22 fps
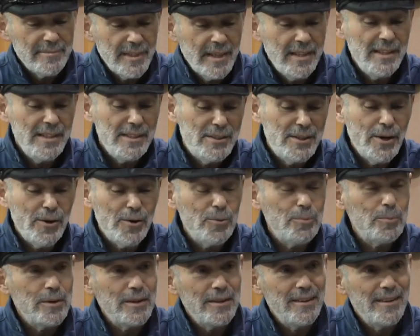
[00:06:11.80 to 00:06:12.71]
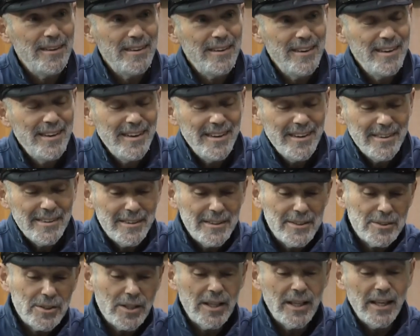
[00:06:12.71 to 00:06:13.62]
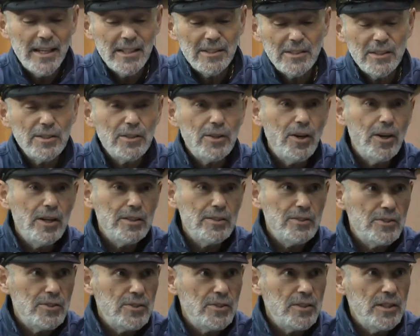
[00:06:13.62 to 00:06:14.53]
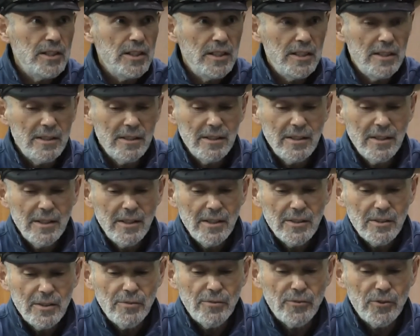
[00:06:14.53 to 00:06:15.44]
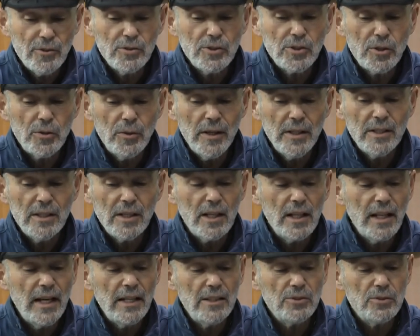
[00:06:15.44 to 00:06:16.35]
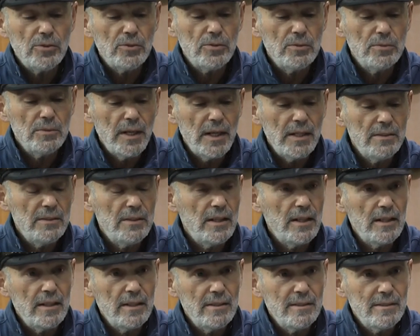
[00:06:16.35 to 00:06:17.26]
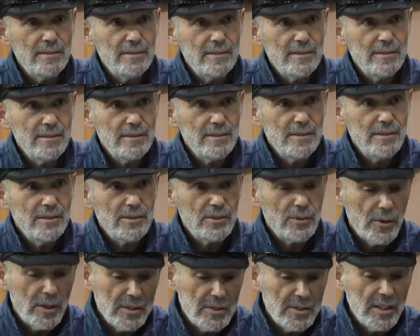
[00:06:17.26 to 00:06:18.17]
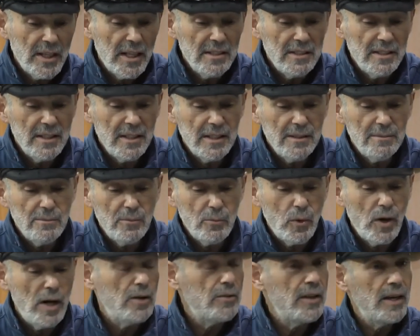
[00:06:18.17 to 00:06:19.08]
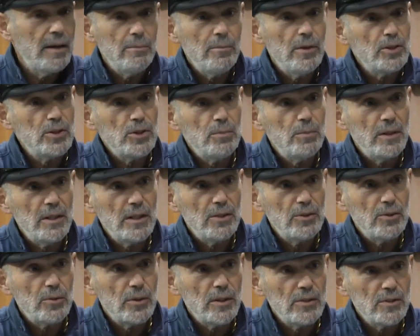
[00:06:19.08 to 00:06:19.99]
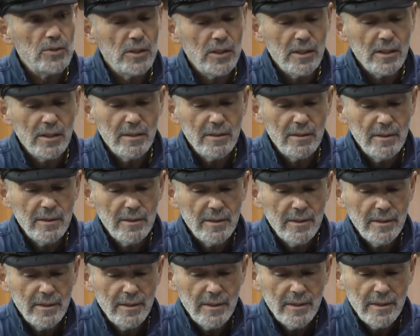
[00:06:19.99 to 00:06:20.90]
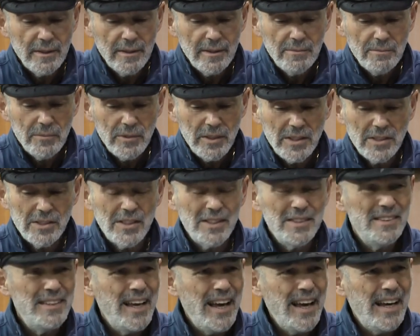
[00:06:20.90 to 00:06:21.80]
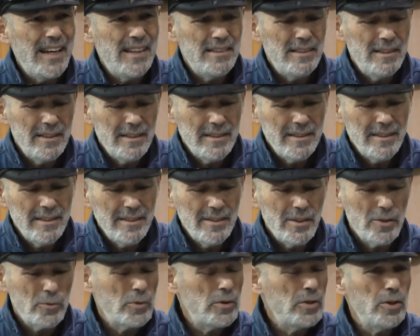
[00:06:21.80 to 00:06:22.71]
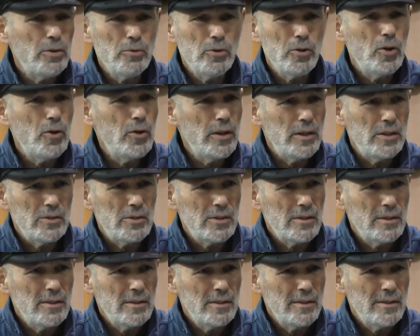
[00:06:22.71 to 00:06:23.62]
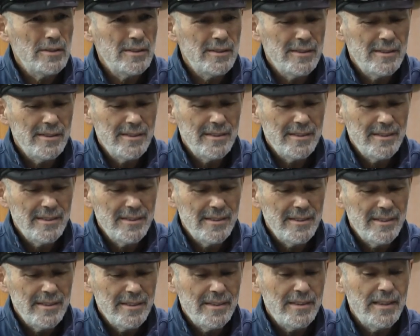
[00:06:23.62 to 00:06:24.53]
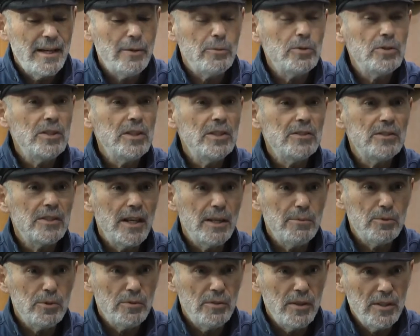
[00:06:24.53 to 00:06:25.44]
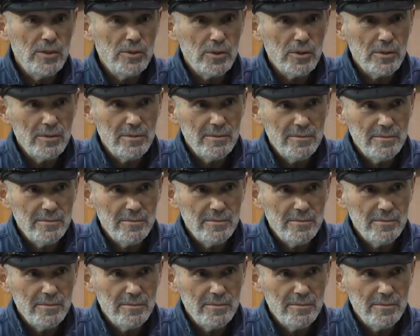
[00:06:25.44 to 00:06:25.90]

He told me that his class had gone to see the first grade classroom that day. So I said to him, "Wow, that must have been interesting." He said, "Dad, there were no toys." That was his observation.